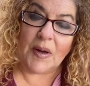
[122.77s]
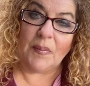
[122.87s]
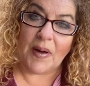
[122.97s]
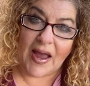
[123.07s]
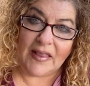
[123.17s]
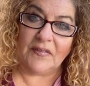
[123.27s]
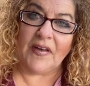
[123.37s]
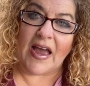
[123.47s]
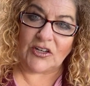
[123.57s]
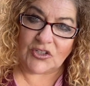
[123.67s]
a pile of
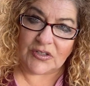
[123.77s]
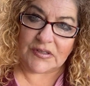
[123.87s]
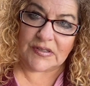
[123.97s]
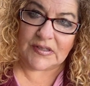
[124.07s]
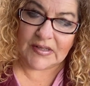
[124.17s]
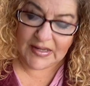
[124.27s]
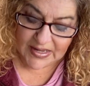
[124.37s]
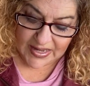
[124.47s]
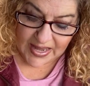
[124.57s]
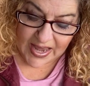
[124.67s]
ashes.
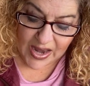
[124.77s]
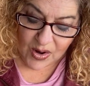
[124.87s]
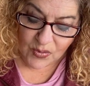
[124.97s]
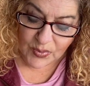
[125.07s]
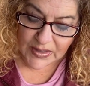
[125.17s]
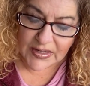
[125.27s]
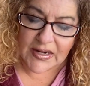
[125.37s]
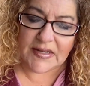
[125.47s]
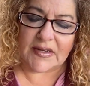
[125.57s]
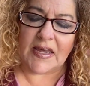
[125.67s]
How we
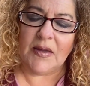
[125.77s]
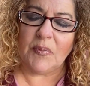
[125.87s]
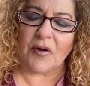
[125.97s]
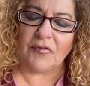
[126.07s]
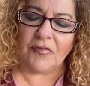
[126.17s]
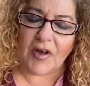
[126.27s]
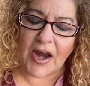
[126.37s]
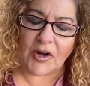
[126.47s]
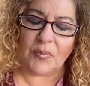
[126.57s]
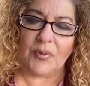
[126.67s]
need to keep our
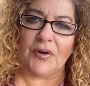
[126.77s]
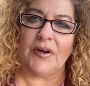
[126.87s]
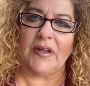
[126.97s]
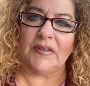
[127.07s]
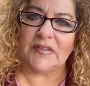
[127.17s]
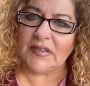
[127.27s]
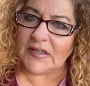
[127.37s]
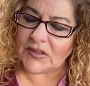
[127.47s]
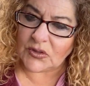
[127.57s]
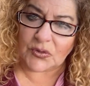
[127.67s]
fire burning, sit
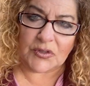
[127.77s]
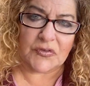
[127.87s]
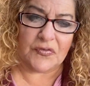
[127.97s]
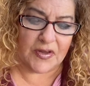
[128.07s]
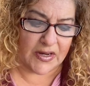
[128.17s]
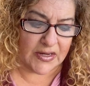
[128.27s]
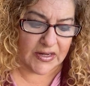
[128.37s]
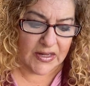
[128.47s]
at the Lord's feet,